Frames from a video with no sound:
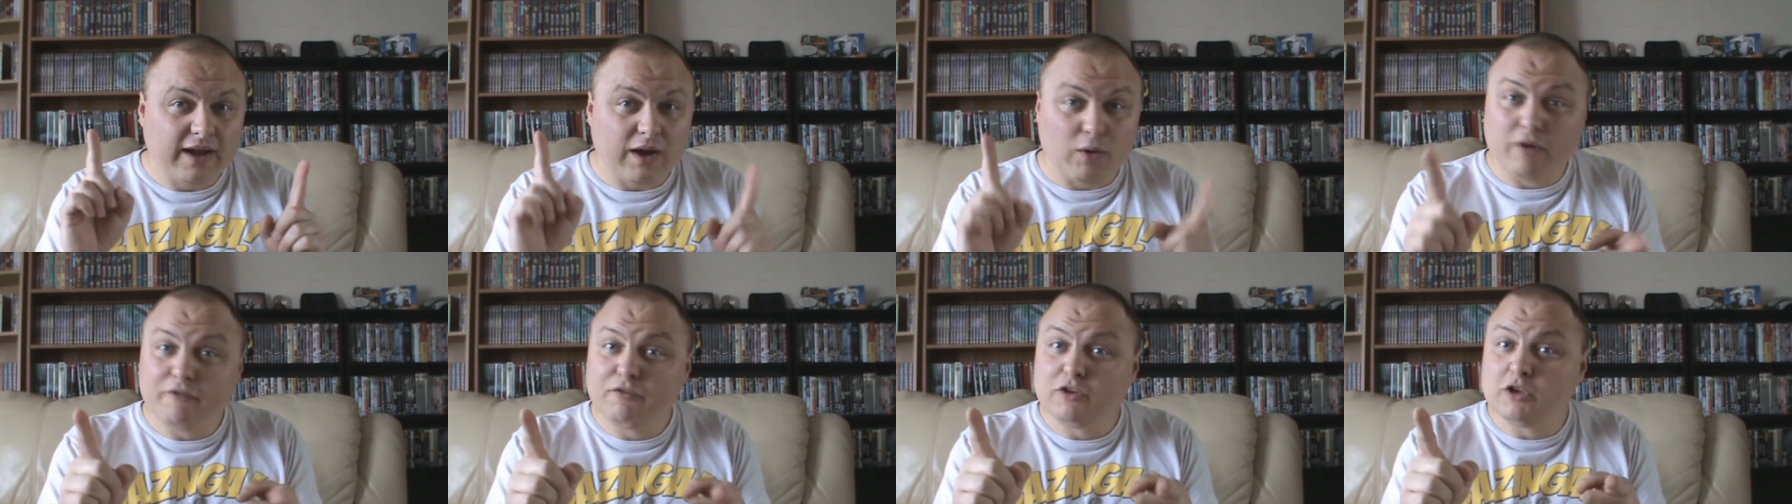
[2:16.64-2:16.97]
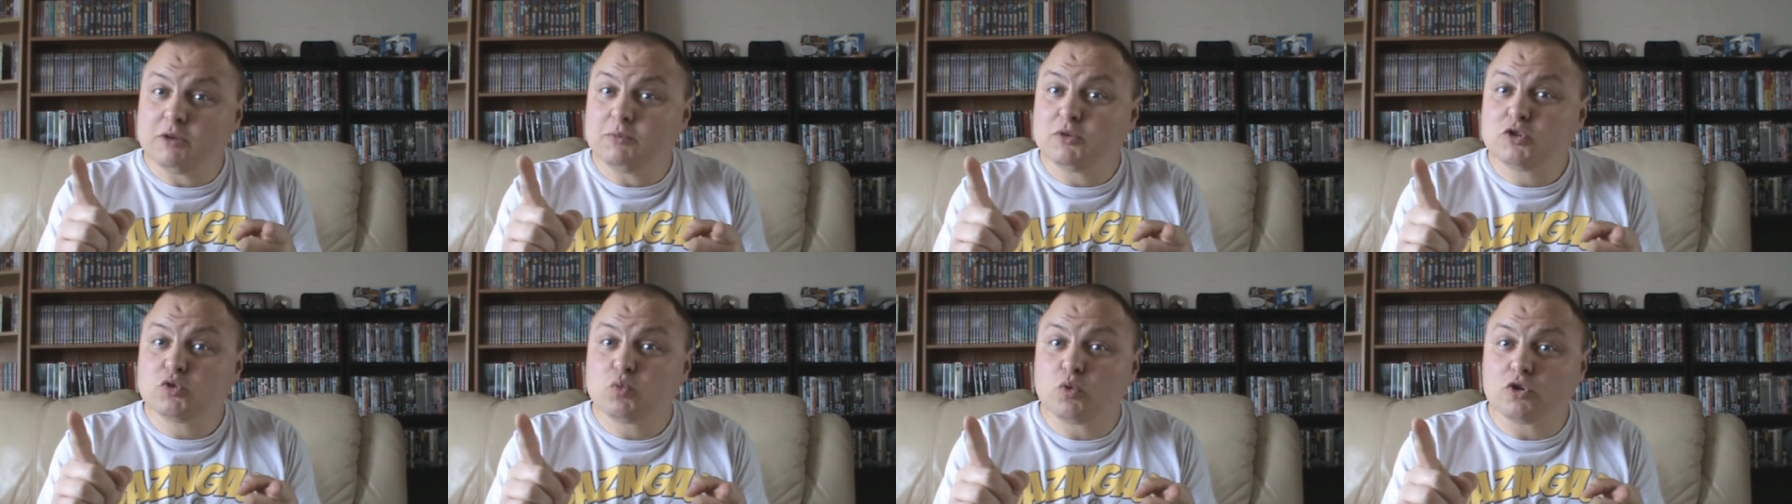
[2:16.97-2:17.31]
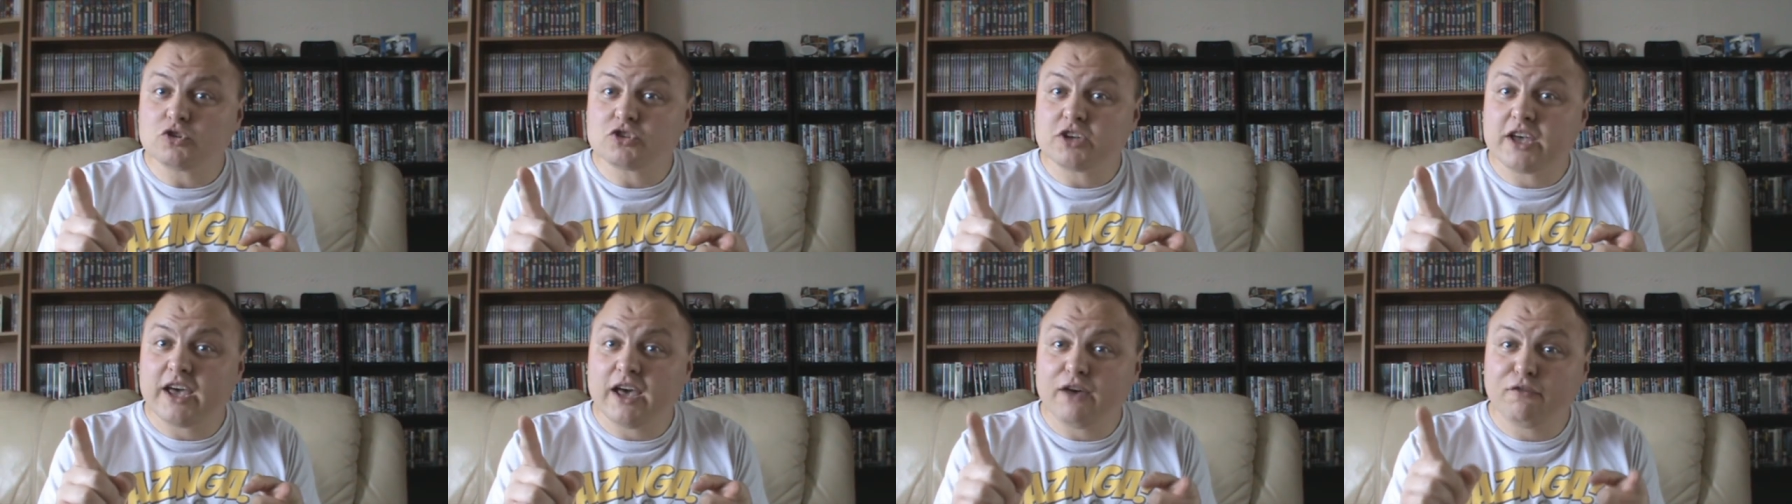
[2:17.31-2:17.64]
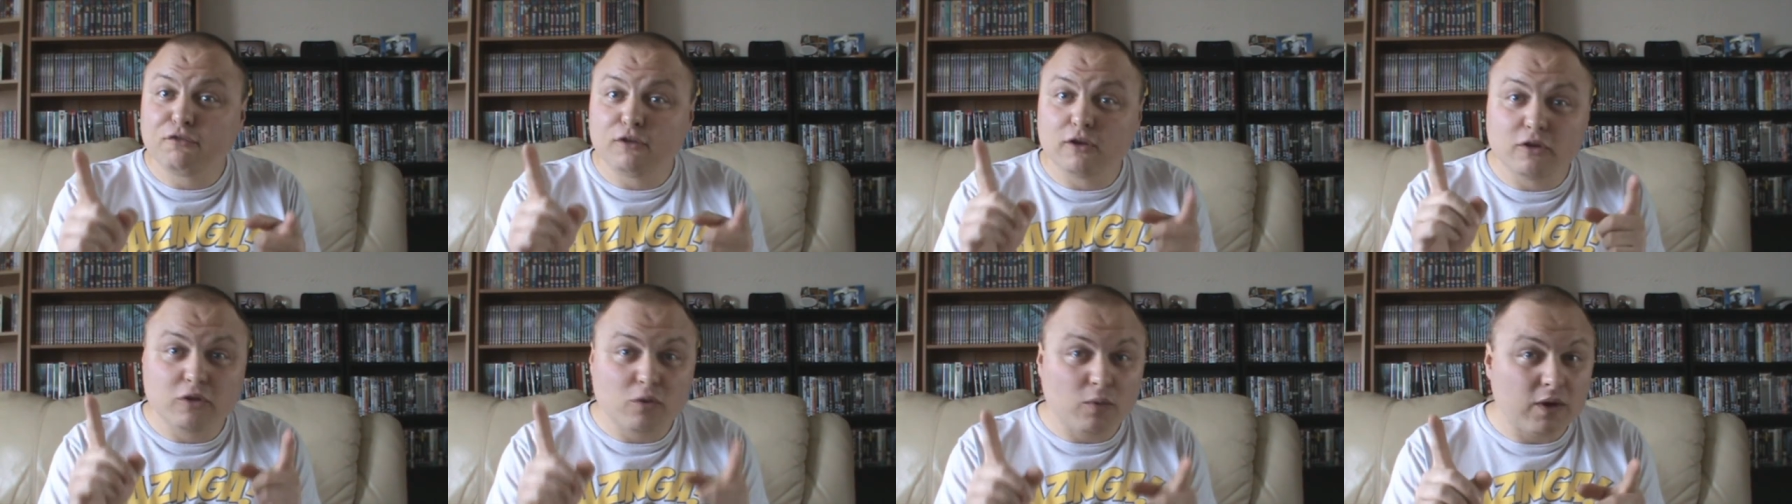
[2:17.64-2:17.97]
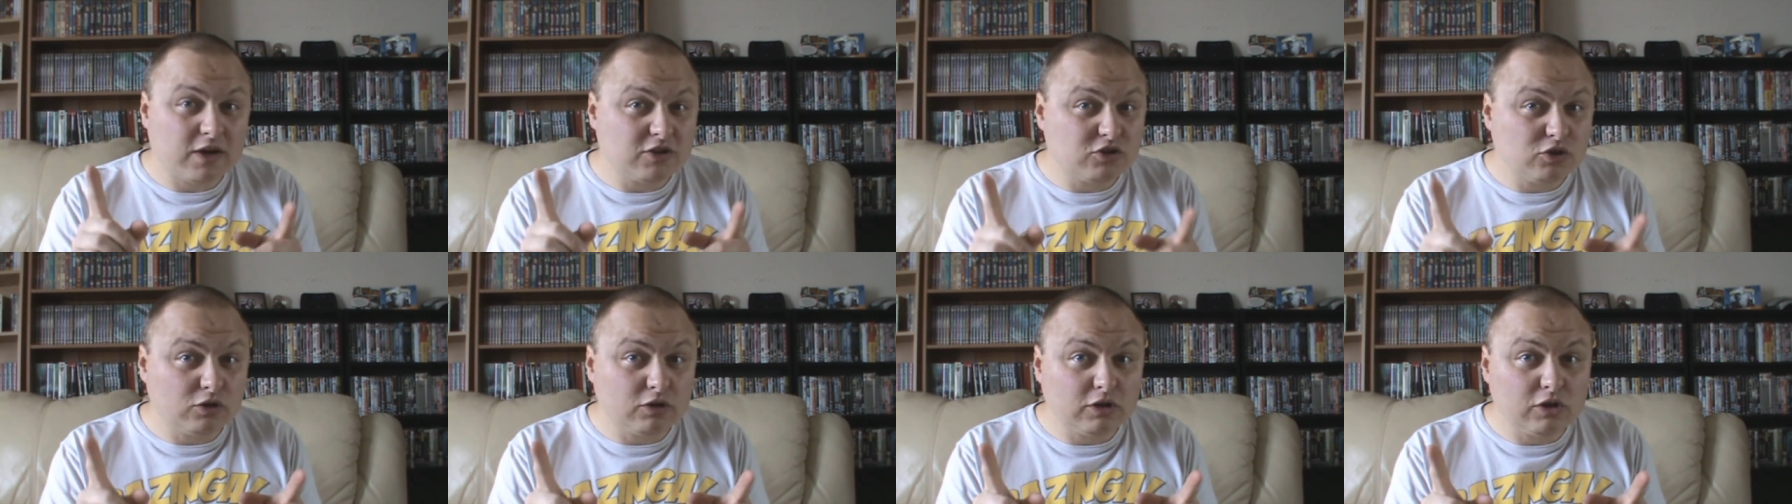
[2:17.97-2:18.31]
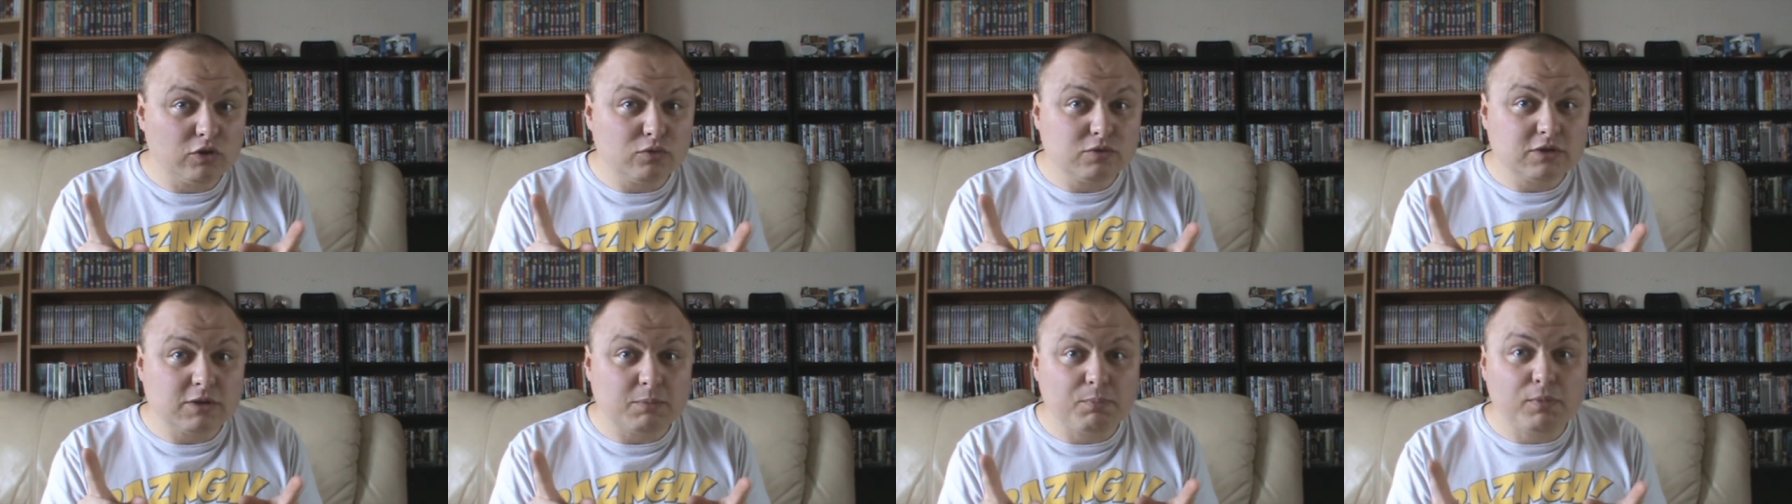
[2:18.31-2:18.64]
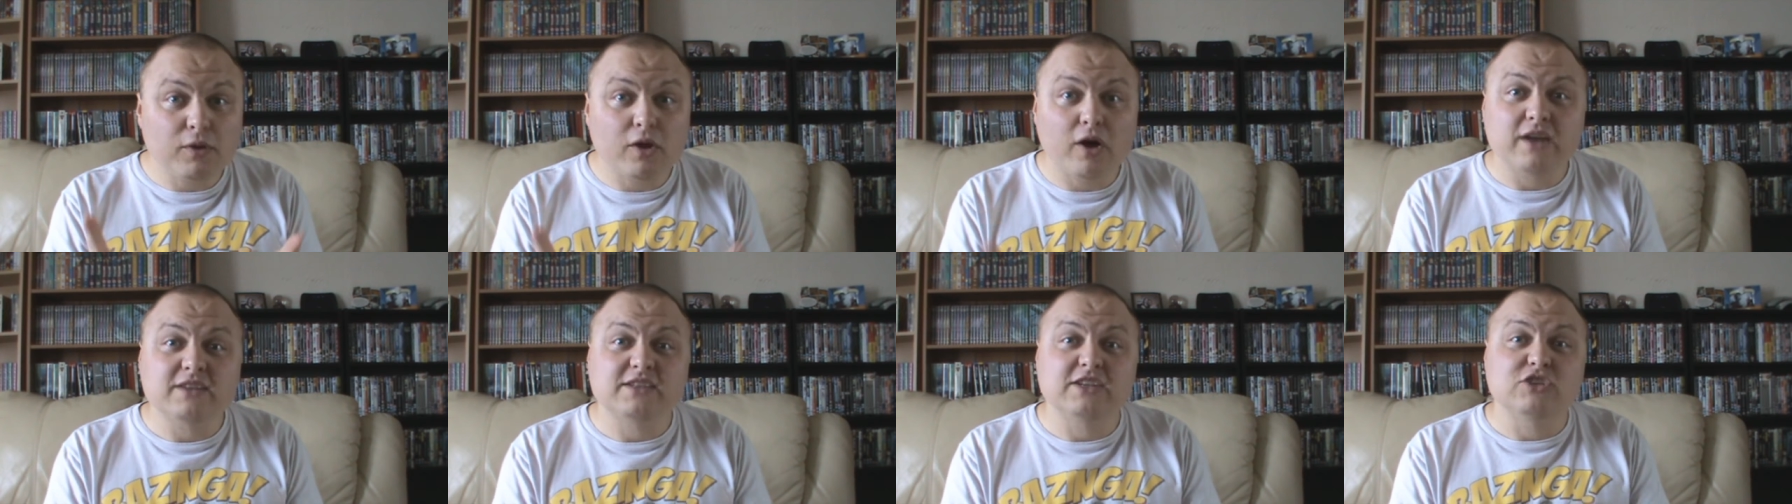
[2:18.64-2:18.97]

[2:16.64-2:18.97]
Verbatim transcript: However, you must watch carefully otherwise you'll lose the plot